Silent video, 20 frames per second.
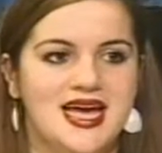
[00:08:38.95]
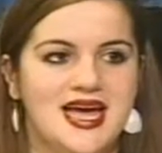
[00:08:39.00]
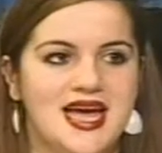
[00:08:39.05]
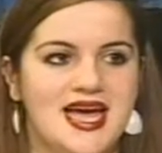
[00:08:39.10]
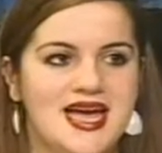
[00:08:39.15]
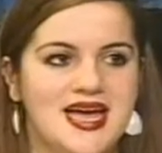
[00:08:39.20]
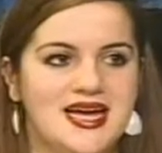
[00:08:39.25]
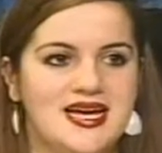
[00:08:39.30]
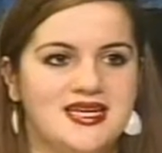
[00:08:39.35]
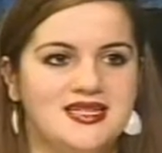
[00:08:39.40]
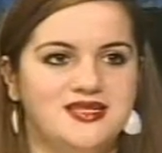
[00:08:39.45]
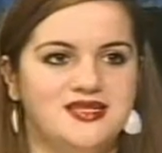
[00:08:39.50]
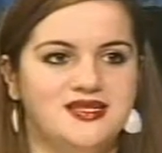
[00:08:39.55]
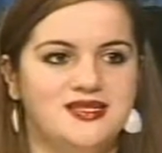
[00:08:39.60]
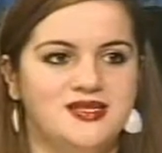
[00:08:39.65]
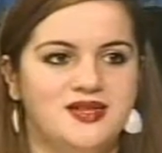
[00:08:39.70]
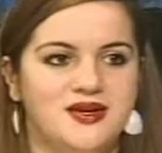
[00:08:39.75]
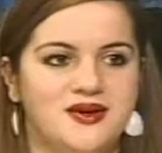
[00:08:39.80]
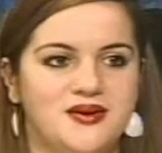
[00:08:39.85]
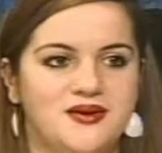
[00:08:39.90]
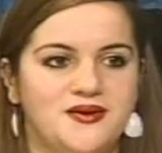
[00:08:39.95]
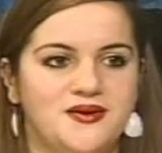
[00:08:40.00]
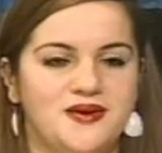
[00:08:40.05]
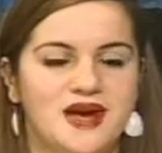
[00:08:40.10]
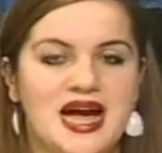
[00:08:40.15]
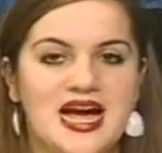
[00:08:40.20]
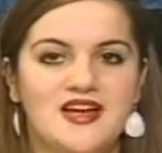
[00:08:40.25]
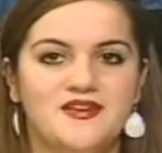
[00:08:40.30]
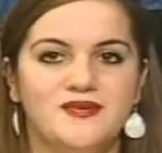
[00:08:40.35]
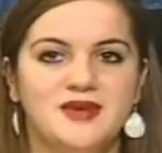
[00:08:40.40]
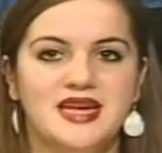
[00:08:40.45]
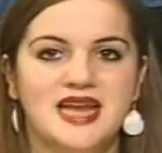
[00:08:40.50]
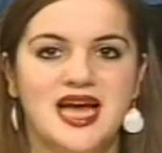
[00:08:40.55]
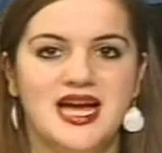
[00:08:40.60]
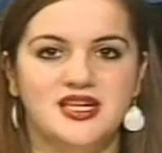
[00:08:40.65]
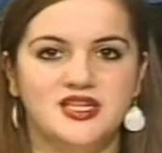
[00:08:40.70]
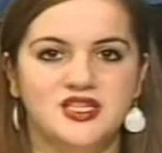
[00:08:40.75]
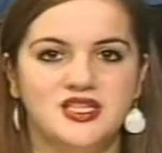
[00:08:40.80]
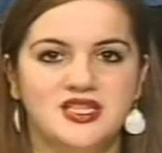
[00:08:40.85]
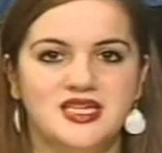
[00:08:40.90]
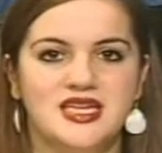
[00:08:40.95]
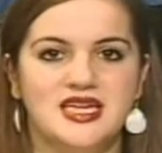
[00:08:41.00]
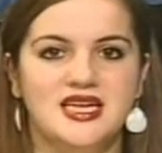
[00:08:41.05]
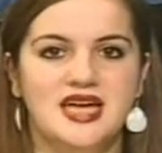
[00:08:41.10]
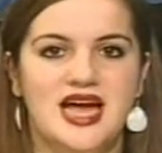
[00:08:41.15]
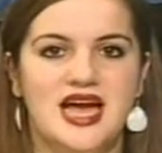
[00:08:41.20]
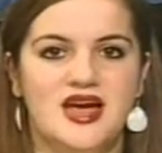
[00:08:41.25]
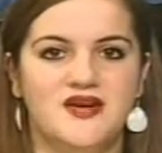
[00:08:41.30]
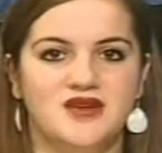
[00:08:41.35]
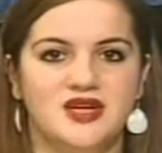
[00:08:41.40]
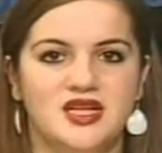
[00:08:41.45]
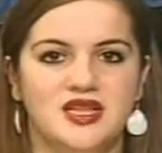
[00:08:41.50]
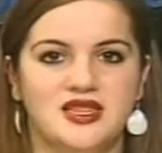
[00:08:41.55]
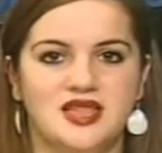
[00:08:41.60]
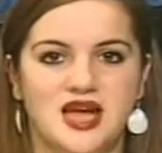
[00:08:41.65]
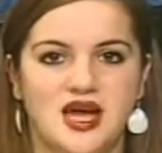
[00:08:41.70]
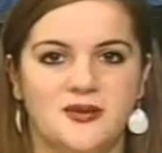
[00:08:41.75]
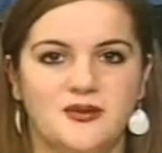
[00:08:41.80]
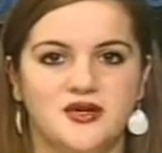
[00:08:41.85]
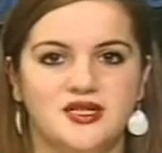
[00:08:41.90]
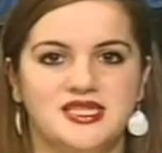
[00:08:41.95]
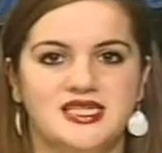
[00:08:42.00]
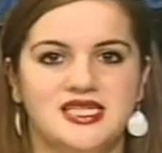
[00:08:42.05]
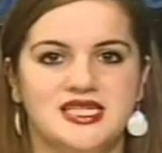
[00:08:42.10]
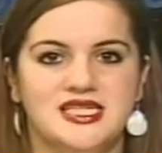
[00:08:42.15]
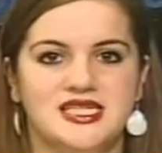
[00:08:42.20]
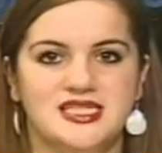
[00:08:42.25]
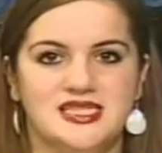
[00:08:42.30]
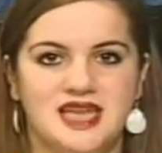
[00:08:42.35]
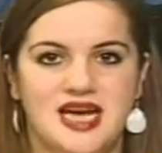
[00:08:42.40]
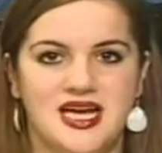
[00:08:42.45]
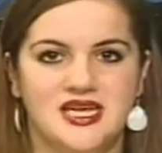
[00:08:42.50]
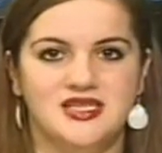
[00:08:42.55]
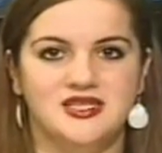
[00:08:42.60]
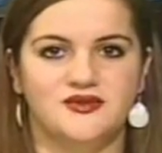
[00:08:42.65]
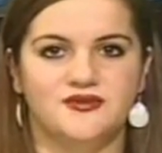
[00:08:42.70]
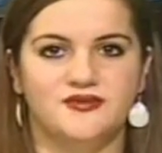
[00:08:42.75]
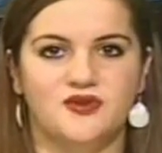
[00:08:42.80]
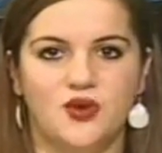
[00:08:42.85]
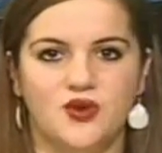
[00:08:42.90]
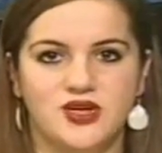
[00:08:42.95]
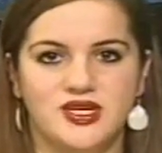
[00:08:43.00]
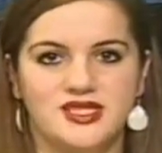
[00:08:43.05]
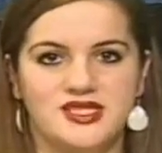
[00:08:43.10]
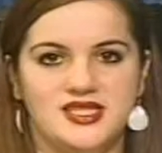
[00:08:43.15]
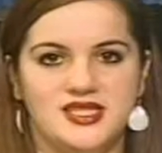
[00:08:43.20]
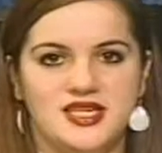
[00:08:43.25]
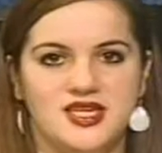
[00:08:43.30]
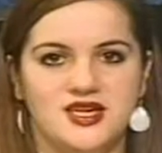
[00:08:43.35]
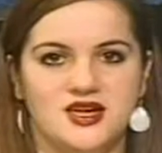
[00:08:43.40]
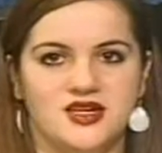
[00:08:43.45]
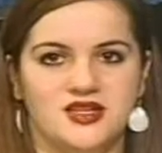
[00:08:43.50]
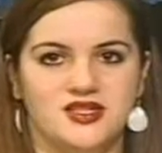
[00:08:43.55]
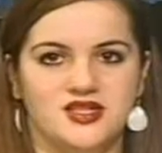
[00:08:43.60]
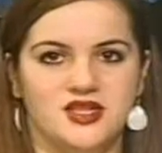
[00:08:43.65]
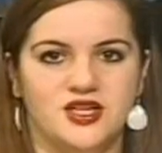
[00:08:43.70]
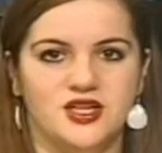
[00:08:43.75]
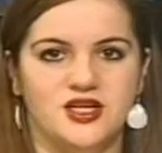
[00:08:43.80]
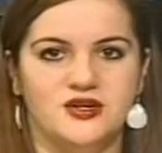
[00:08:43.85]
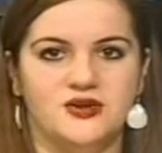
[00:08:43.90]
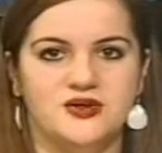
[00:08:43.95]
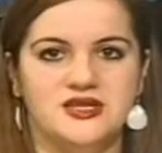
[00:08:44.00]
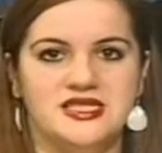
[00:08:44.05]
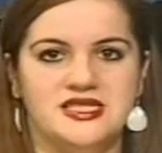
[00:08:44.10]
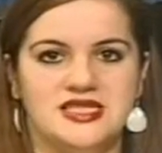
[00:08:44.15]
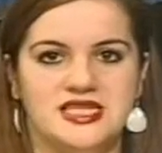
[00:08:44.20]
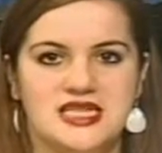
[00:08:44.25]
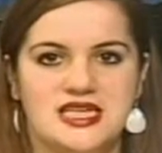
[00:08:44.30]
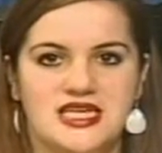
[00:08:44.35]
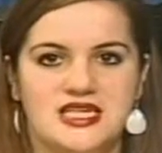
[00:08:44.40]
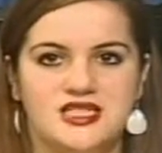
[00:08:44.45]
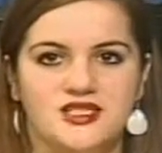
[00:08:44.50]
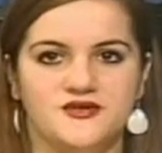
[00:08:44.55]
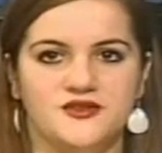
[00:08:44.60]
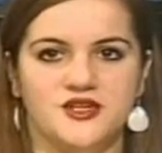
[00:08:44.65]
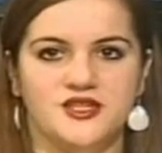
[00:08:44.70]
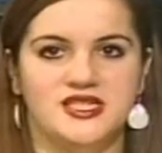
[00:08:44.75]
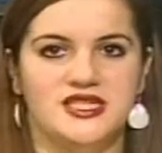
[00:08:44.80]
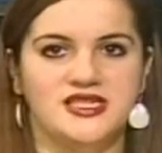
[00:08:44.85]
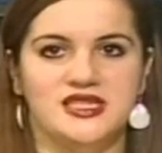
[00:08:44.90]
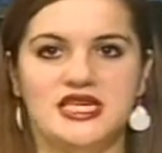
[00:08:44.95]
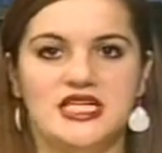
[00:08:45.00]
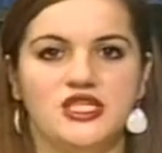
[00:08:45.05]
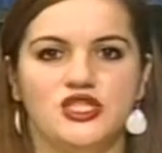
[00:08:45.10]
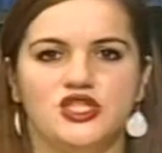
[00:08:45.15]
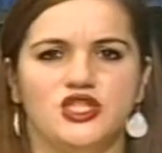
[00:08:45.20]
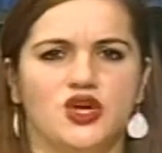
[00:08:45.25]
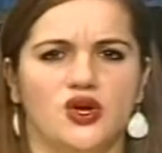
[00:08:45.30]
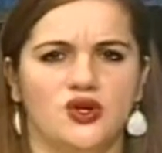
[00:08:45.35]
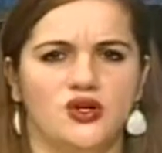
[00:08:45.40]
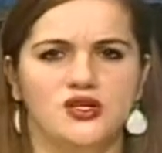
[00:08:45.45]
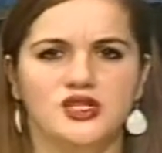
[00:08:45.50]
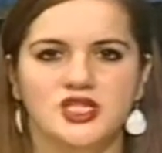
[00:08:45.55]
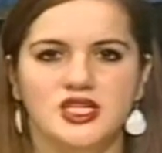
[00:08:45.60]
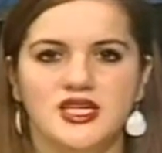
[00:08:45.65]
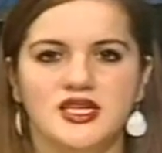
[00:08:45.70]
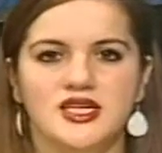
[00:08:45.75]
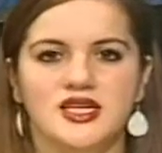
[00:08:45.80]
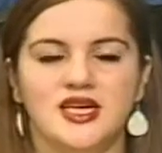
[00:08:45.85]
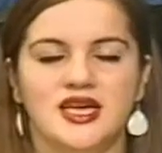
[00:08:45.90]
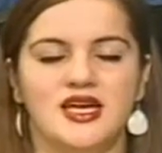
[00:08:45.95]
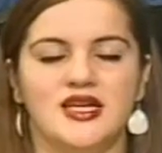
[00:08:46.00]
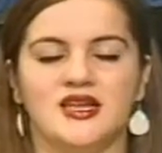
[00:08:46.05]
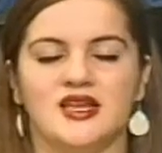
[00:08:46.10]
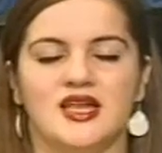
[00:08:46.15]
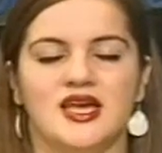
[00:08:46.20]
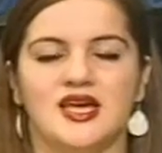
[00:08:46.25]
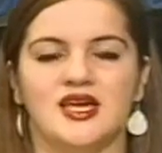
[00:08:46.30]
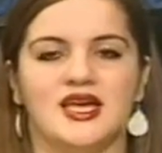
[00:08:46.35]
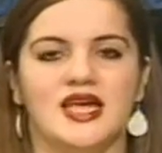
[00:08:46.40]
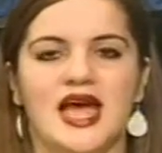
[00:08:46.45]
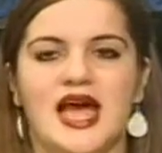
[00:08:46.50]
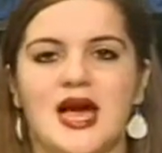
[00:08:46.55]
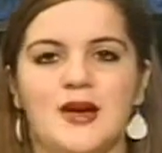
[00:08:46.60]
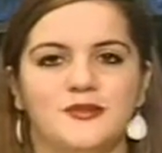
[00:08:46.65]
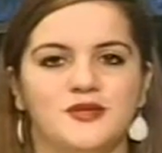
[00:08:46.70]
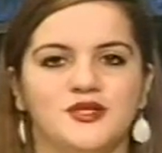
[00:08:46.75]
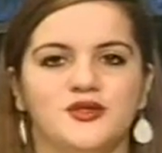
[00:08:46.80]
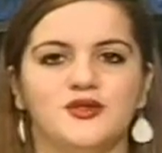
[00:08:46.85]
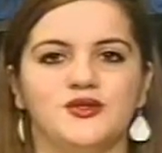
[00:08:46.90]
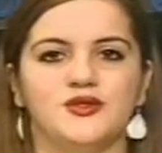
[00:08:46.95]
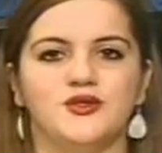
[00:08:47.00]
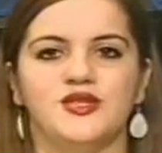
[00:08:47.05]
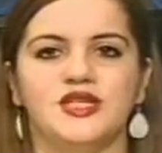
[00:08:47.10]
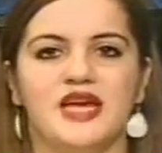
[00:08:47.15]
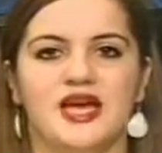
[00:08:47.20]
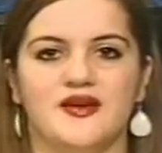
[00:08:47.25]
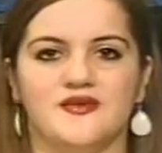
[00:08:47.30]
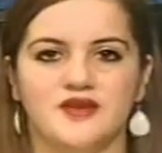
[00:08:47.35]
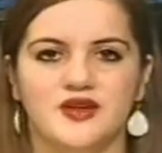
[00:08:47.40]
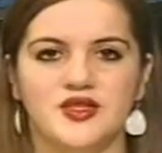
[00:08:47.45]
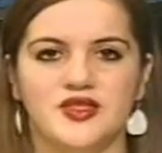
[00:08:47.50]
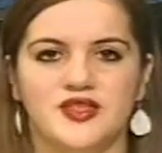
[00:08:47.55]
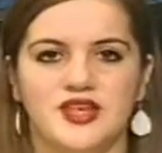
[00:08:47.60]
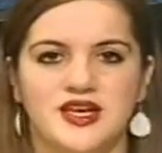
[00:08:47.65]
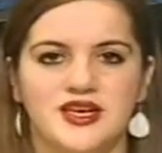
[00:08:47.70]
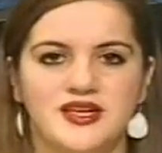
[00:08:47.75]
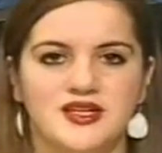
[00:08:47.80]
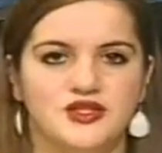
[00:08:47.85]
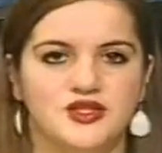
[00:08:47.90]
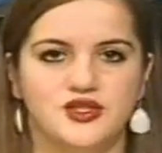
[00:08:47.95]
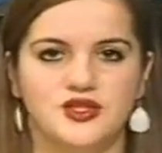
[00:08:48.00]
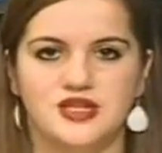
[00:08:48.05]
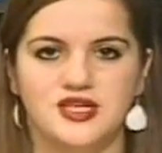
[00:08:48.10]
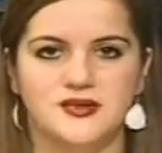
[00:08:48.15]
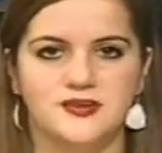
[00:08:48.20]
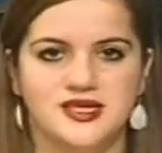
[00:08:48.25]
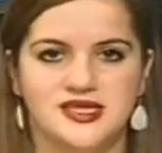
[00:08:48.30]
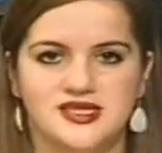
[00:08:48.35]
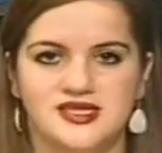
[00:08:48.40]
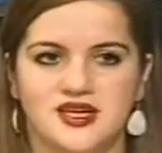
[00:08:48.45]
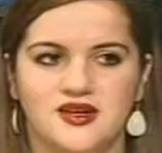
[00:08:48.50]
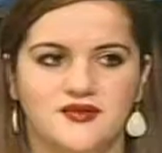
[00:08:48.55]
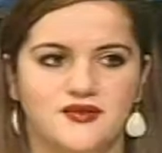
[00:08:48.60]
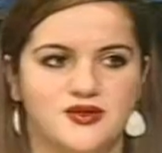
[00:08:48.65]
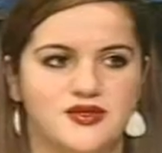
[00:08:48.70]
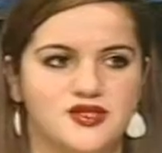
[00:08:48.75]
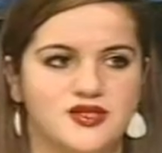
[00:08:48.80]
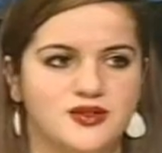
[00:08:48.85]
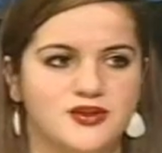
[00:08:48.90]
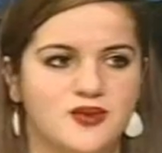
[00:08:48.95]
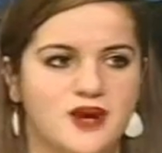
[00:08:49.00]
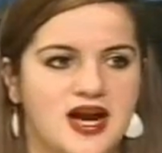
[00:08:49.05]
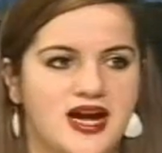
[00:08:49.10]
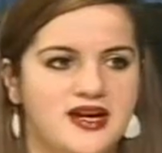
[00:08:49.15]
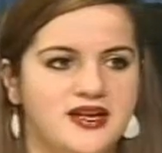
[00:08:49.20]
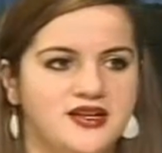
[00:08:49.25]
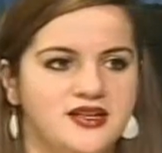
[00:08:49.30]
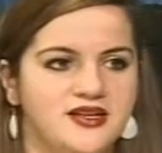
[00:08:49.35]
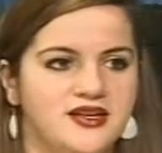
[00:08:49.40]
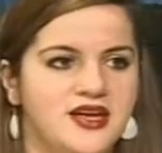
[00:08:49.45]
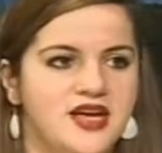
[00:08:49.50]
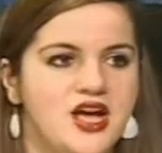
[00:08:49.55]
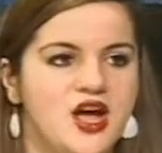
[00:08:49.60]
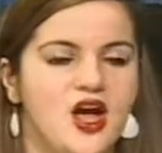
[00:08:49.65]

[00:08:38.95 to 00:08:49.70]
And so I've been actually having a lot more success focusing on certain cuisines versus indulging in like absolutely everything and treating myself once in a while.